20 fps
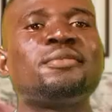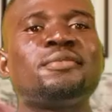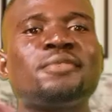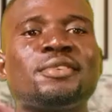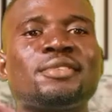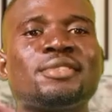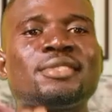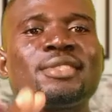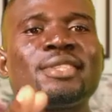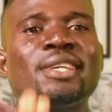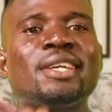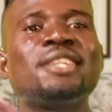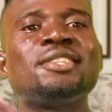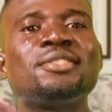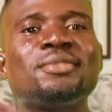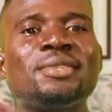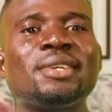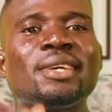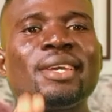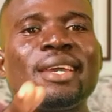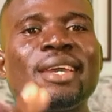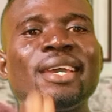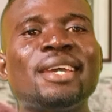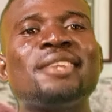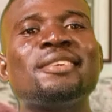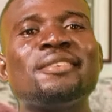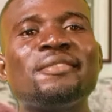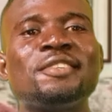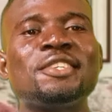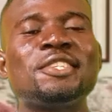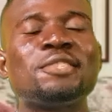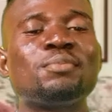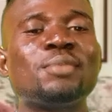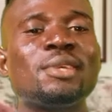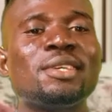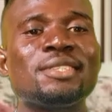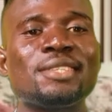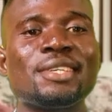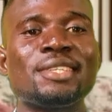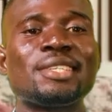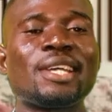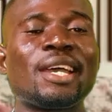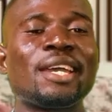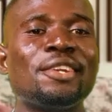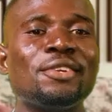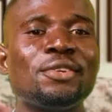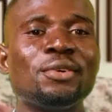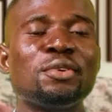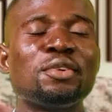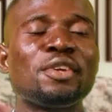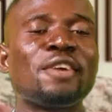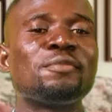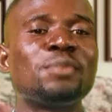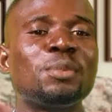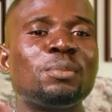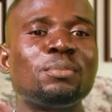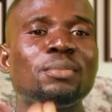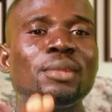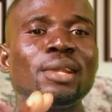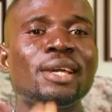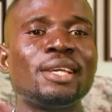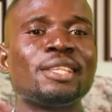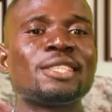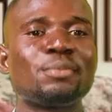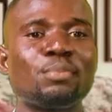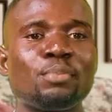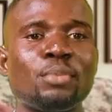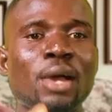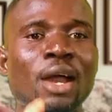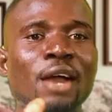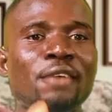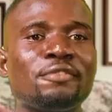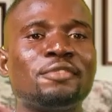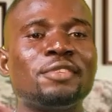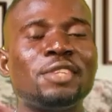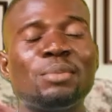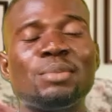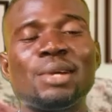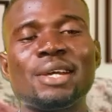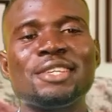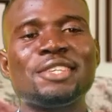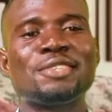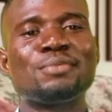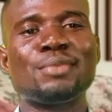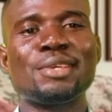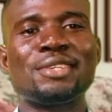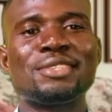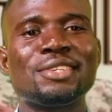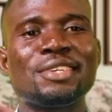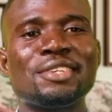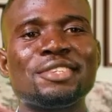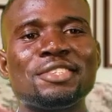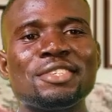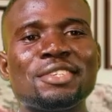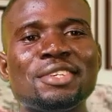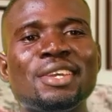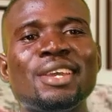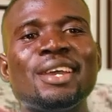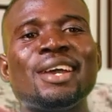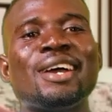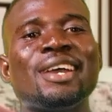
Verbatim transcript: you for staying to the end of this message. I know you have been blessed powerfully by this message.